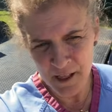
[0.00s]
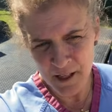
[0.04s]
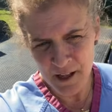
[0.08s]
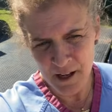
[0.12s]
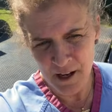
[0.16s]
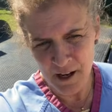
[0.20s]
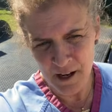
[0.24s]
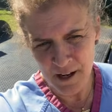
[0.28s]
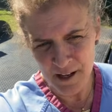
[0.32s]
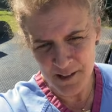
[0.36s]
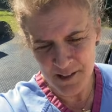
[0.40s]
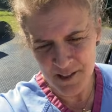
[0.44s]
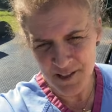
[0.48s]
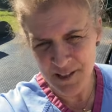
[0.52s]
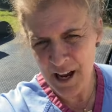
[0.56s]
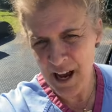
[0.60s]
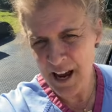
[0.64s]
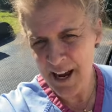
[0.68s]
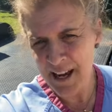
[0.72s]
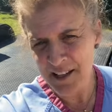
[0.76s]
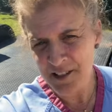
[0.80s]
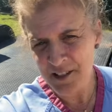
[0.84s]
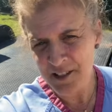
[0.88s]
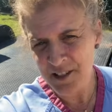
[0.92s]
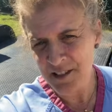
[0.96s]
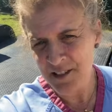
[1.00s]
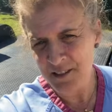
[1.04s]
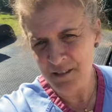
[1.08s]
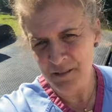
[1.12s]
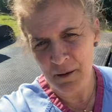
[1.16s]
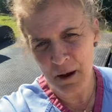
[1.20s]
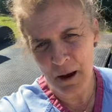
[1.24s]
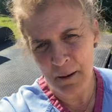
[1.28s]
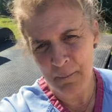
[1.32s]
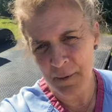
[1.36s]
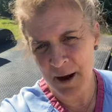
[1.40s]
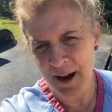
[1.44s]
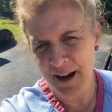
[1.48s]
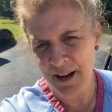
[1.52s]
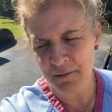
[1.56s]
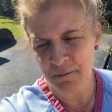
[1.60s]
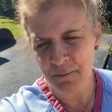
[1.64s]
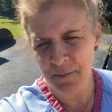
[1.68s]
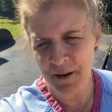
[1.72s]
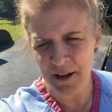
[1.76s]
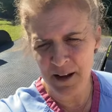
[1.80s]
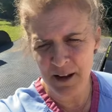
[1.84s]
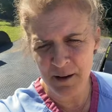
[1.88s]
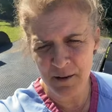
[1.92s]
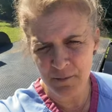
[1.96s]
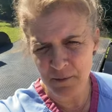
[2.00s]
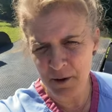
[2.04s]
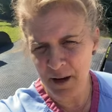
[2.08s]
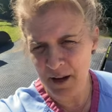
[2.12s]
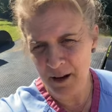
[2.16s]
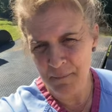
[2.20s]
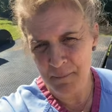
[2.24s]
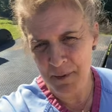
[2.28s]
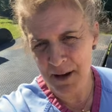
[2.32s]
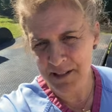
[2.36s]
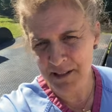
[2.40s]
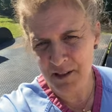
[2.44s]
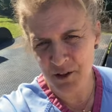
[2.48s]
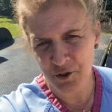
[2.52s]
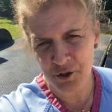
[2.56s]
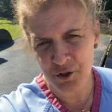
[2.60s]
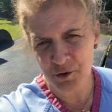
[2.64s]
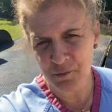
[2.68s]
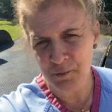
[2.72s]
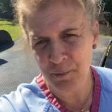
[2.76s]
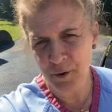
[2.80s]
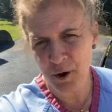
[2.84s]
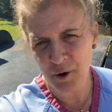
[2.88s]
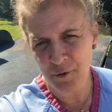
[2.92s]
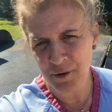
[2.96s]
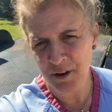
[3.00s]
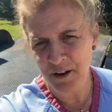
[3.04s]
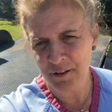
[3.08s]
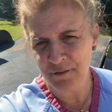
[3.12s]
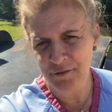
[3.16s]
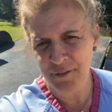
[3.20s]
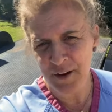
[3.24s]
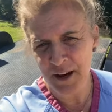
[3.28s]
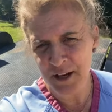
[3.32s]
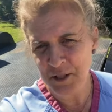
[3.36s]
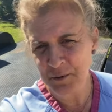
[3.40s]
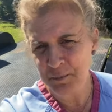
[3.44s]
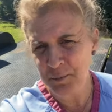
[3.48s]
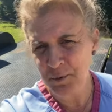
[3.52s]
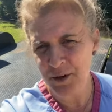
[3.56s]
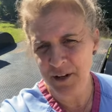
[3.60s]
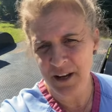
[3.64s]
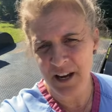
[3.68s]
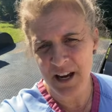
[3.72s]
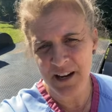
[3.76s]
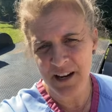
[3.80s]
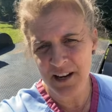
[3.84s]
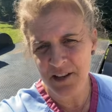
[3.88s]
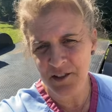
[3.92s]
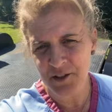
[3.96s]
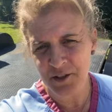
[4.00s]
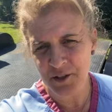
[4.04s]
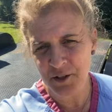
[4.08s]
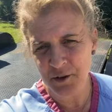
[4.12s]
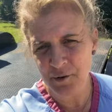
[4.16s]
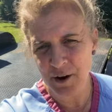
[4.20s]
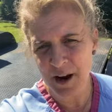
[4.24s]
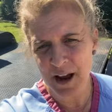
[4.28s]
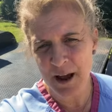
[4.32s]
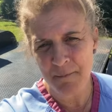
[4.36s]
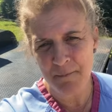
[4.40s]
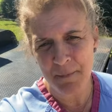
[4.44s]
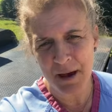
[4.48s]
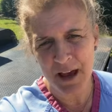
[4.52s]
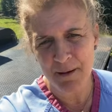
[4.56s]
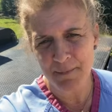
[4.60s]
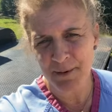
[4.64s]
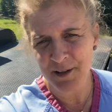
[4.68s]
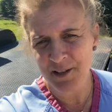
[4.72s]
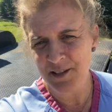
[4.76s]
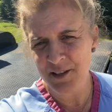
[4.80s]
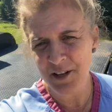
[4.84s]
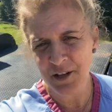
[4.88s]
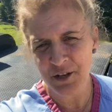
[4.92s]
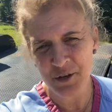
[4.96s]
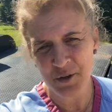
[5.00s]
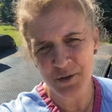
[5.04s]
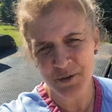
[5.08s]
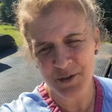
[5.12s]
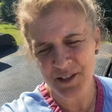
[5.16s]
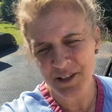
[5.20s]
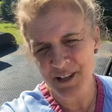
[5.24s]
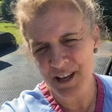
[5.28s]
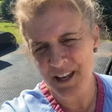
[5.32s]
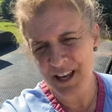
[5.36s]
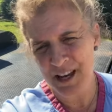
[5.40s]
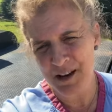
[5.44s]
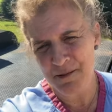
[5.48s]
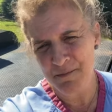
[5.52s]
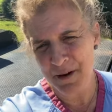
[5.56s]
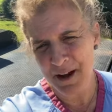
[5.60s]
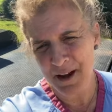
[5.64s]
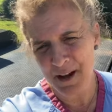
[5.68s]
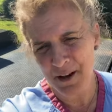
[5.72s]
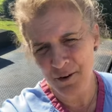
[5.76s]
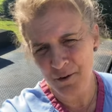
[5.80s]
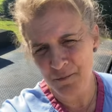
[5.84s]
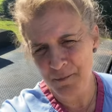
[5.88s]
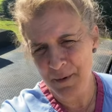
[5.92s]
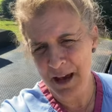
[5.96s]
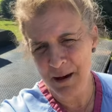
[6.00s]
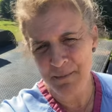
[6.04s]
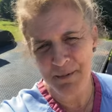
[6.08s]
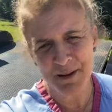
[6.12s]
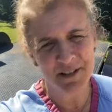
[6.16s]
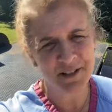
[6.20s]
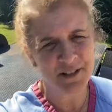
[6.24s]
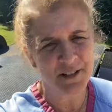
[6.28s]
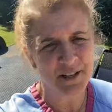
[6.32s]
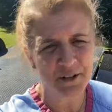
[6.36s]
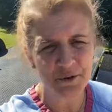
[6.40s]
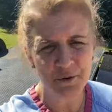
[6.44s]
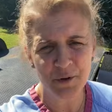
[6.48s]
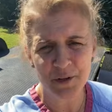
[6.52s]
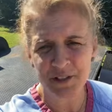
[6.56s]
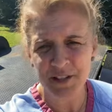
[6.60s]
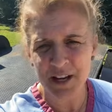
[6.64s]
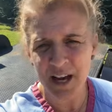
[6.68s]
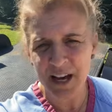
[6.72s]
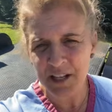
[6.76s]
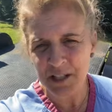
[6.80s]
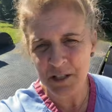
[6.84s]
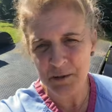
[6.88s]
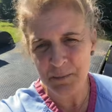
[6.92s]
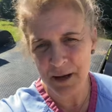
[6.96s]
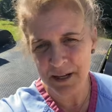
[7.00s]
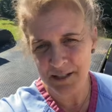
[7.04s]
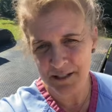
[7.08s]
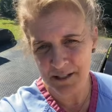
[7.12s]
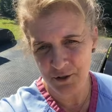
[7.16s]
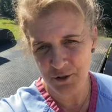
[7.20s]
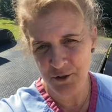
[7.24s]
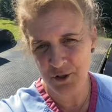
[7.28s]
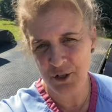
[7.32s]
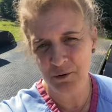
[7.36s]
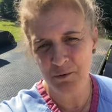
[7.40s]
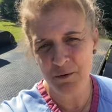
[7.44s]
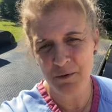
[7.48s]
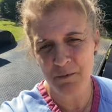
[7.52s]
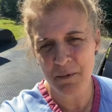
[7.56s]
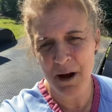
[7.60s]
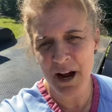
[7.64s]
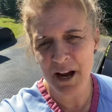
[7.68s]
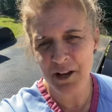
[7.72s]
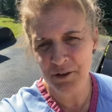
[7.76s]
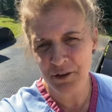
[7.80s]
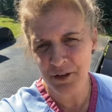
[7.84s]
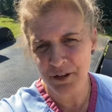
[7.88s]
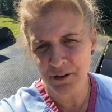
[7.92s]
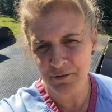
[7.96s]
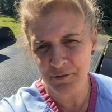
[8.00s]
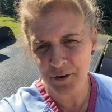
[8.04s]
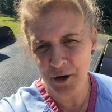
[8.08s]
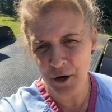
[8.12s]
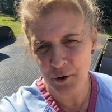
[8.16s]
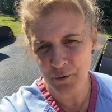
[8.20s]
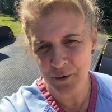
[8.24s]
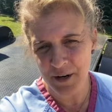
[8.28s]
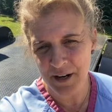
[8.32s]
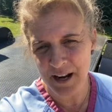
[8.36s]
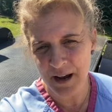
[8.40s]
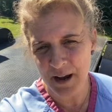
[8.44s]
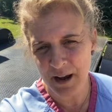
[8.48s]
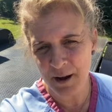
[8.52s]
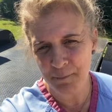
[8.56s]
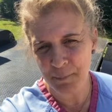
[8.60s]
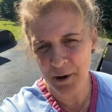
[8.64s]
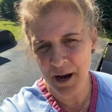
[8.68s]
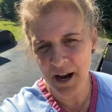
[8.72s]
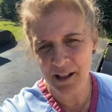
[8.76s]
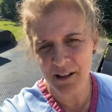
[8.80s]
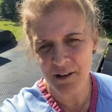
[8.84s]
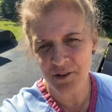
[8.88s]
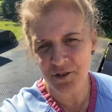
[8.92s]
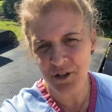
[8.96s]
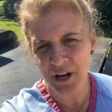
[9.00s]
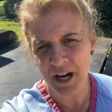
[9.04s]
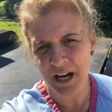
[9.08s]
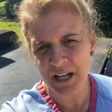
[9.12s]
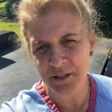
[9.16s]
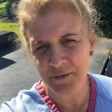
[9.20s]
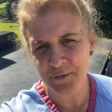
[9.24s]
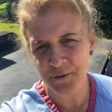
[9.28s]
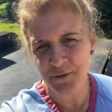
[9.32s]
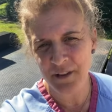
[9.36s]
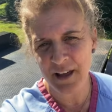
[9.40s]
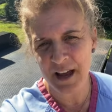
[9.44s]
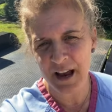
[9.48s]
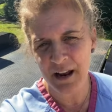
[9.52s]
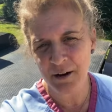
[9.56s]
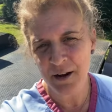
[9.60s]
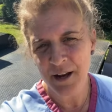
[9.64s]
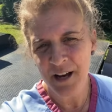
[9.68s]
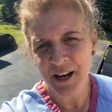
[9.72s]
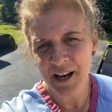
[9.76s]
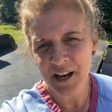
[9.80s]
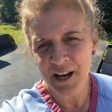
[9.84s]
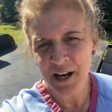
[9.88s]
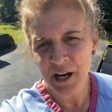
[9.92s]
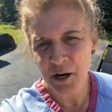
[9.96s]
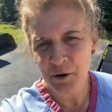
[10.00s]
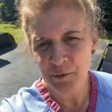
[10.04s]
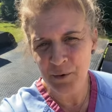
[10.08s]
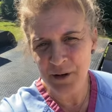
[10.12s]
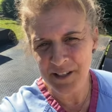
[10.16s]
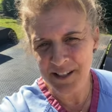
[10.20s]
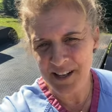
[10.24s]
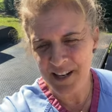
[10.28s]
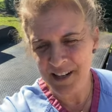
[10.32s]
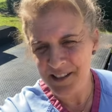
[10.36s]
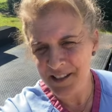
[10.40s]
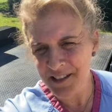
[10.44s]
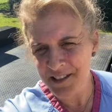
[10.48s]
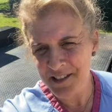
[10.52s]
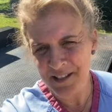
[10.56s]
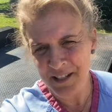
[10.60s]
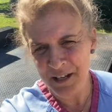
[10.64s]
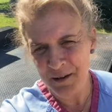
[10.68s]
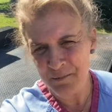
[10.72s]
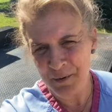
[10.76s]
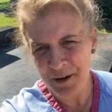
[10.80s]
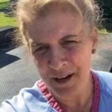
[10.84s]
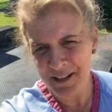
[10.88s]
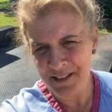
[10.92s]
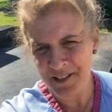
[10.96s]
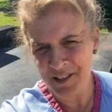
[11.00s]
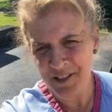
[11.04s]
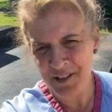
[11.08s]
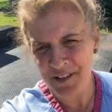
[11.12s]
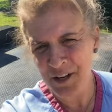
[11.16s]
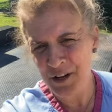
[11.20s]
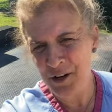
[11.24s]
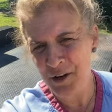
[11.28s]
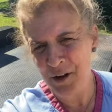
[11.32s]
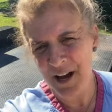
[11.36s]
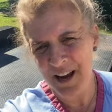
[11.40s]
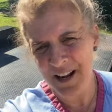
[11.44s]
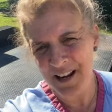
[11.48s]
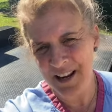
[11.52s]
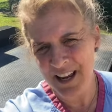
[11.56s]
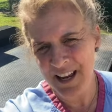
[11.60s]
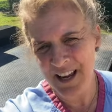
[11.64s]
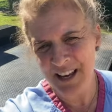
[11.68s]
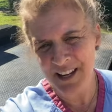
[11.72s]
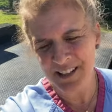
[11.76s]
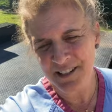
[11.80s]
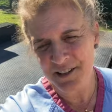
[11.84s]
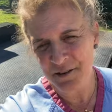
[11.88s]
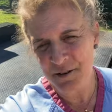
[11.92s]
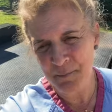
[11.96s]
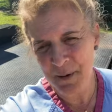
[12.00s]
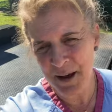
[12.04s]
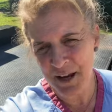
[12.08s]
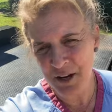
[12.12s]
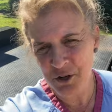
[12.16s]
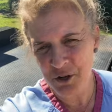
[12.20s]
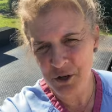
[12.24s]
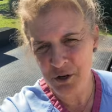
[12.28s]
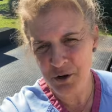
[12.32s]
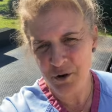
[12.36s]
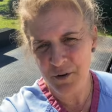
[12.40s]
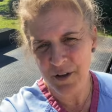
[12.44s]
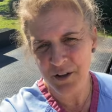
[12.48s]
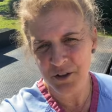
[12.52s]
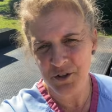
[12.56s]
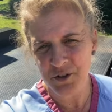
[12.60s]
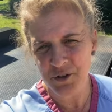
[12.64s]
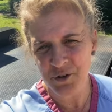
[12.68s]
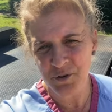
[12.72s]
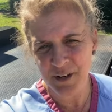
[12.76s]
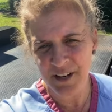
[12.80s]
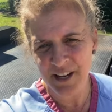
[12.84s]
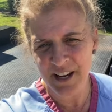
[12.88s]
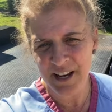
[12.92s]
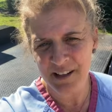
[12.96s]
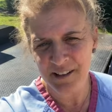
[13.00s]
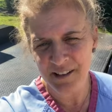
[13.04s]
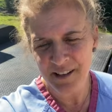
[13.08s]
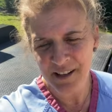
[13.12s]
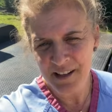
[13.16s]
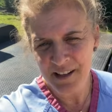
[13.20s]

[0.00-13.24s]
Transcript: uh, sites. I might message you both on Facebook and Instagram, maybe send you email, maybe send you a text message to remind you to vote. And I apologize for that redundancy, but still I need to make sure that you get